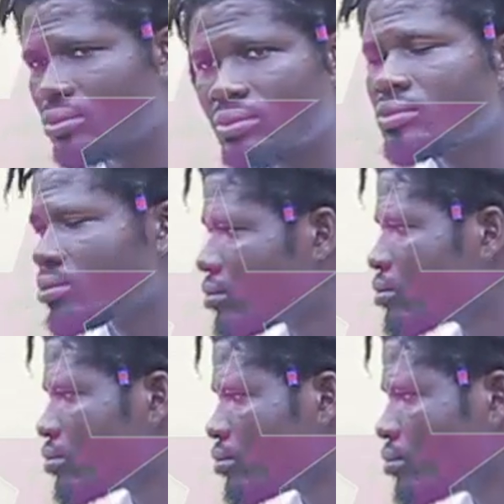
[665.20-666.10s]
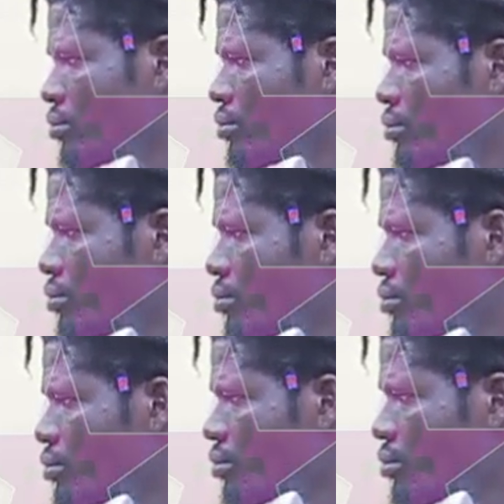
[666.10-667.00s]

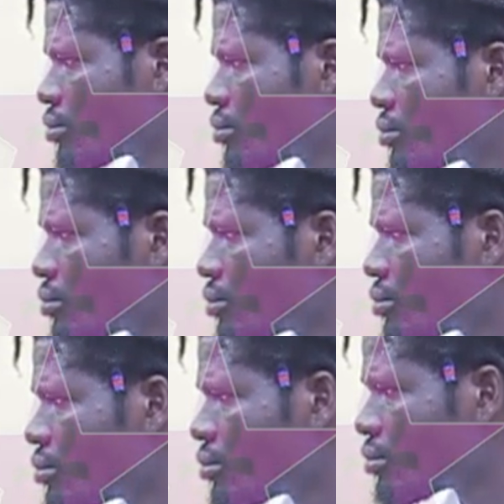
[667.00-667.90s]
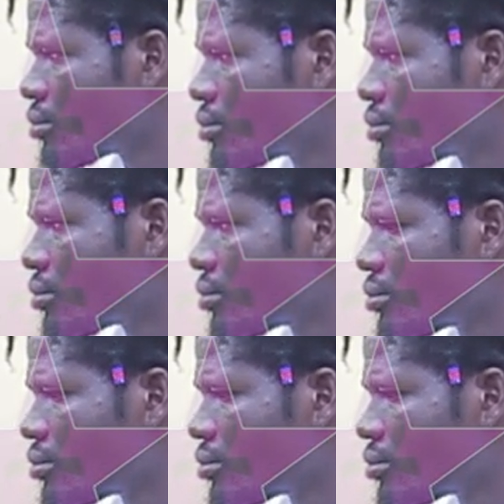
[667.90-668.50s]
No words are spoken by the person on screen.